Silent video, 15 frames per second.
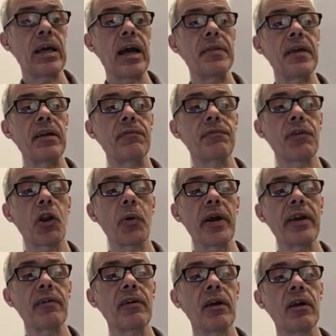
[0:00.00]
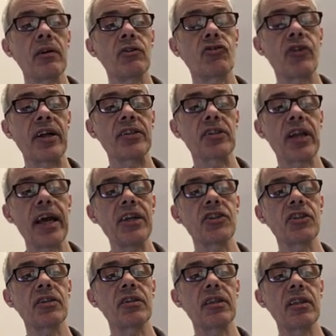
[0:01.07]
And then following
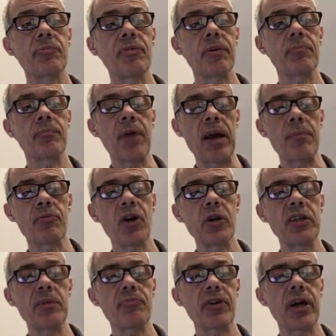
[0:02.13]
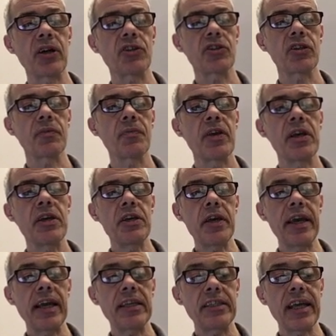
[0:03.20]
translation and, and protein production, you
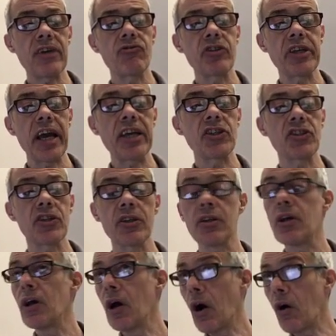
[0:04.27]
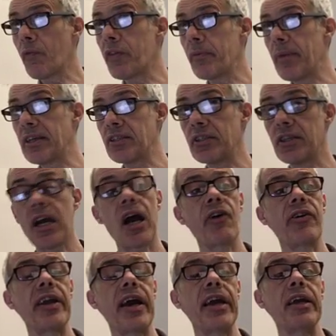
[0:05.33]
get degradation of the messenger
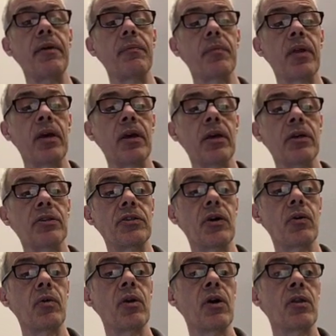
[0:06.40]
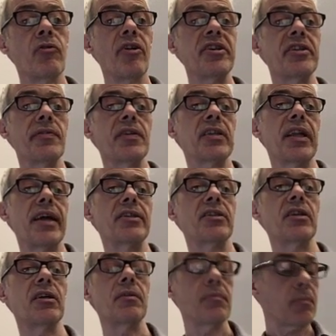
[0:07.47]
RNA. So the rest of this
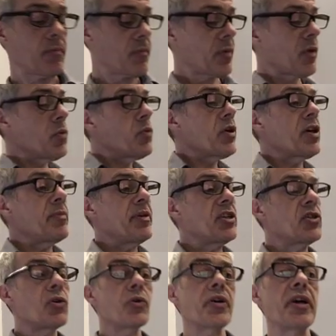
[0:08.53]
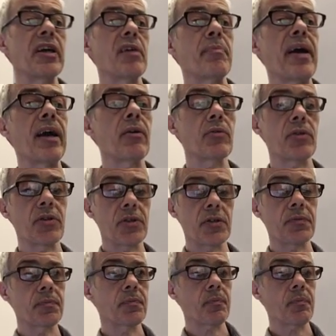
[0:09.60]
lecture, we're going to be talking about